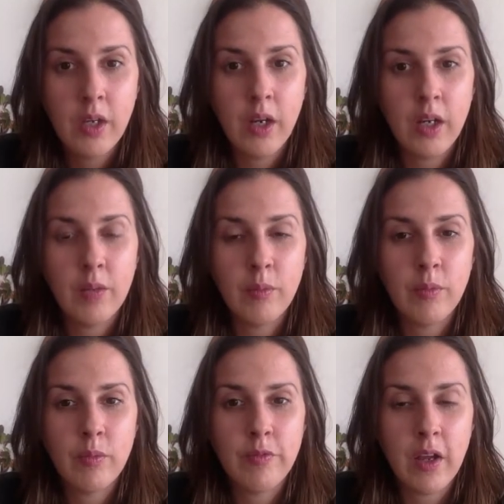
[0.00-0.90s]
Found
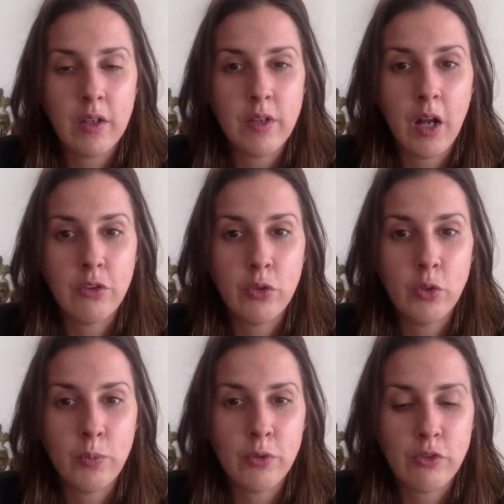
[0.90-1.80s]
a doctor who
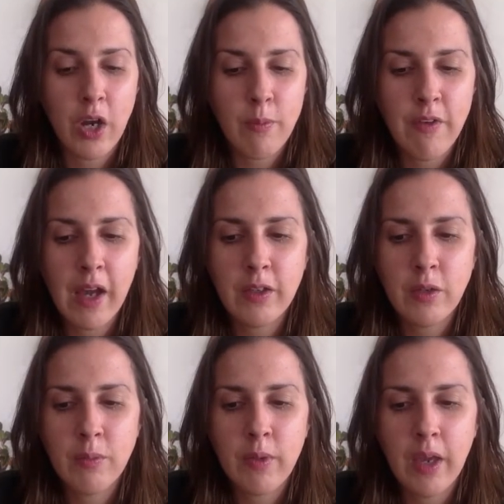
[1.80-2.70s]
would prescribe
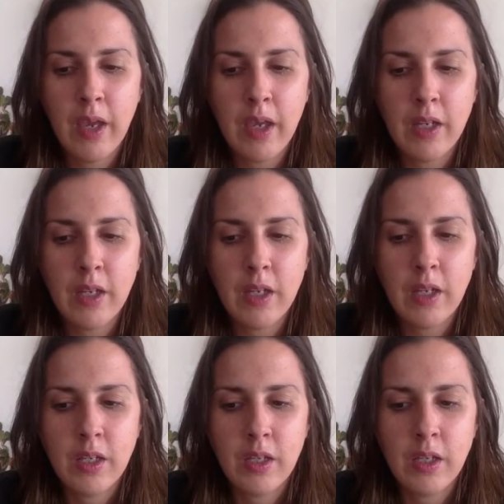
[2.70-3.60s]
Valium, and
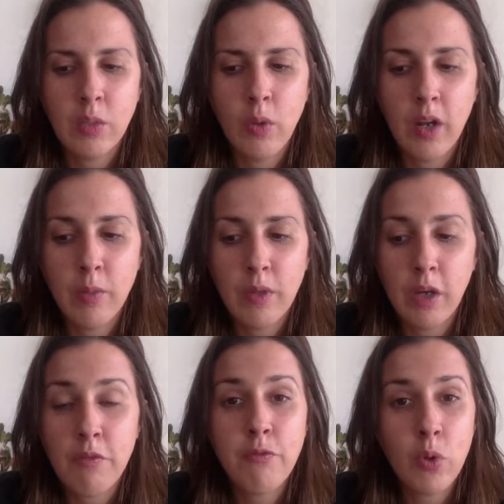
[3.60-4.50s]
he wanted me
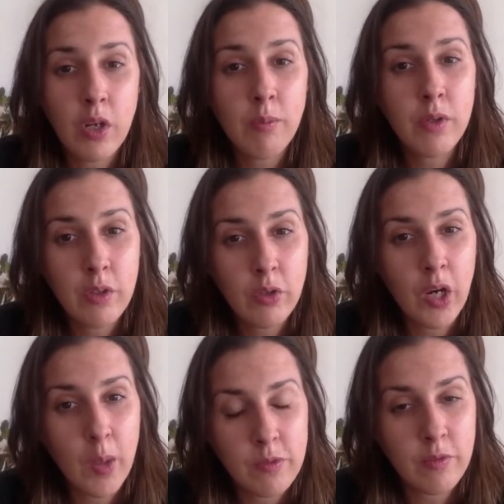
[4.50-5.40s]
on 40
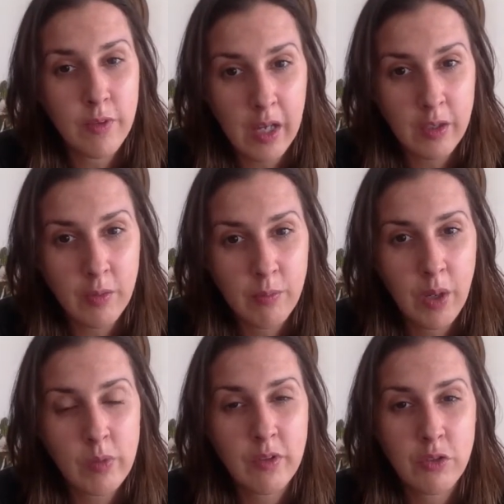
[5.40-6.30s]
milligrams of Valium.
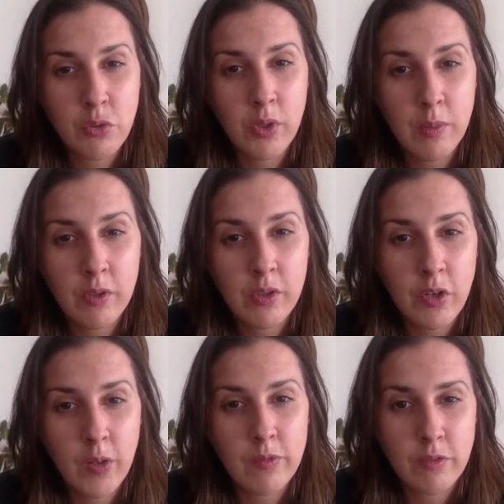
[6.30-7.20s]
I was on 20
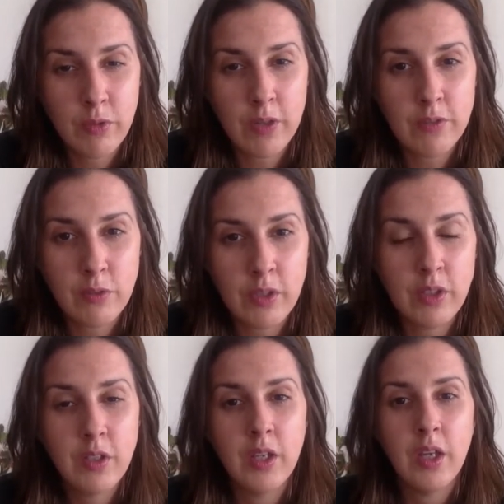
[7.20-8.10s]
milligrams of Reinstatement,